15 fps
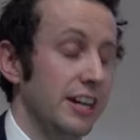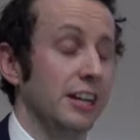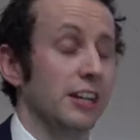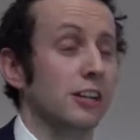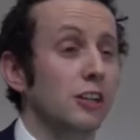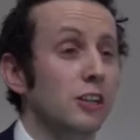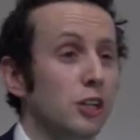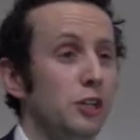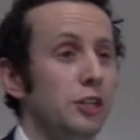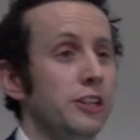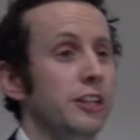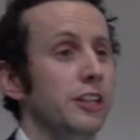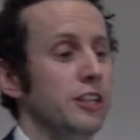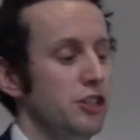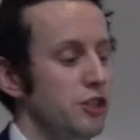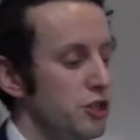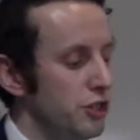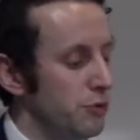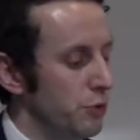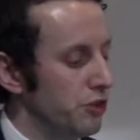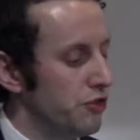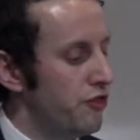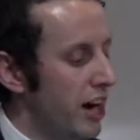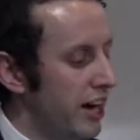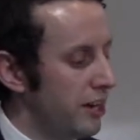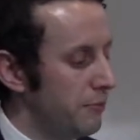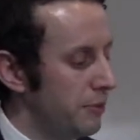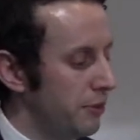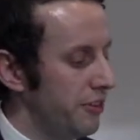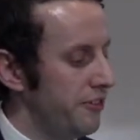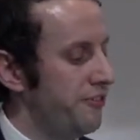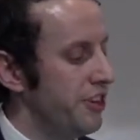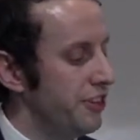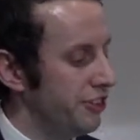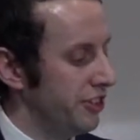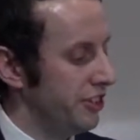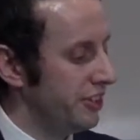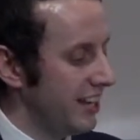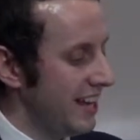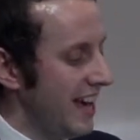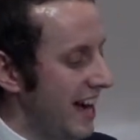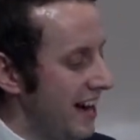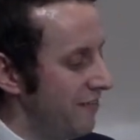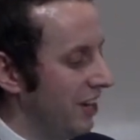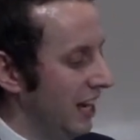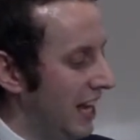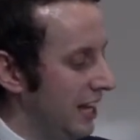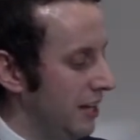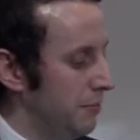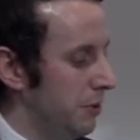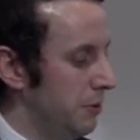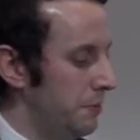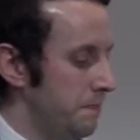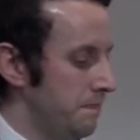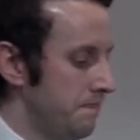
and concluded that the unit was viable, efficient, and reliable.